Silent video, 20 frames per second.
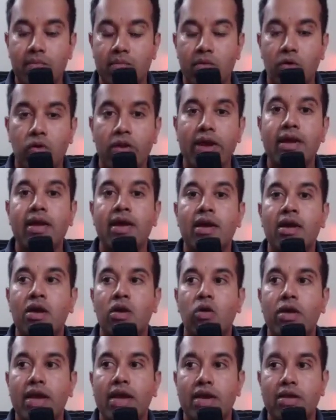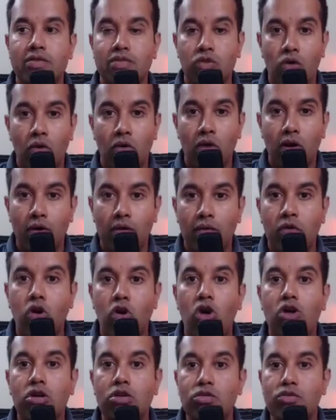Okay, so
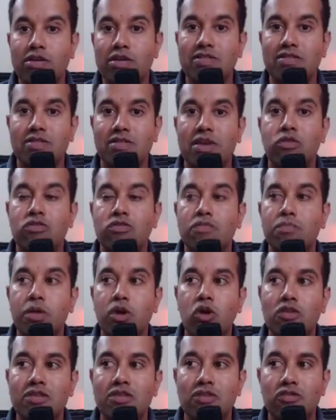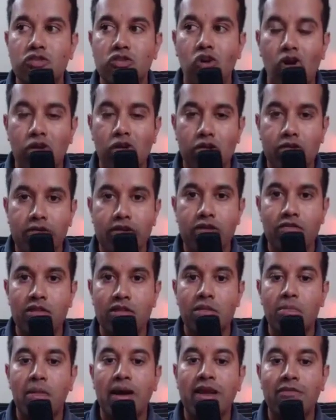congruence, it was because I was congruent with
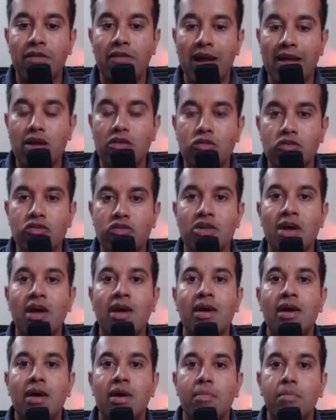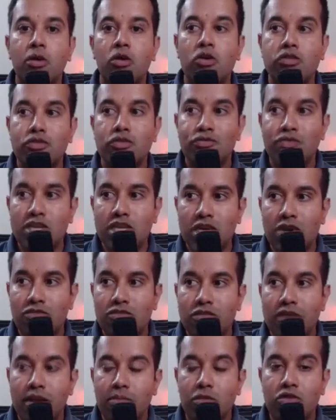my values, because of which I was
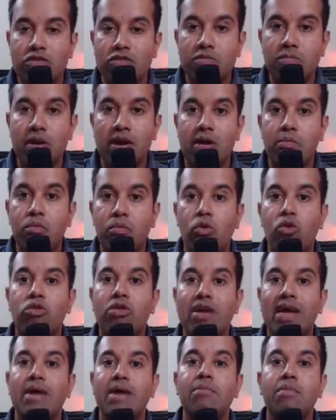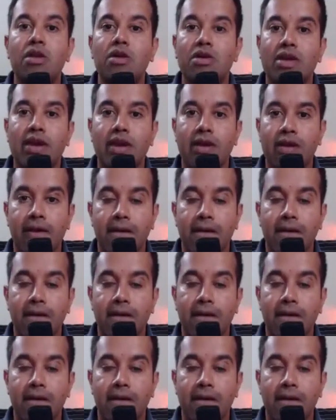able to spend more time learning.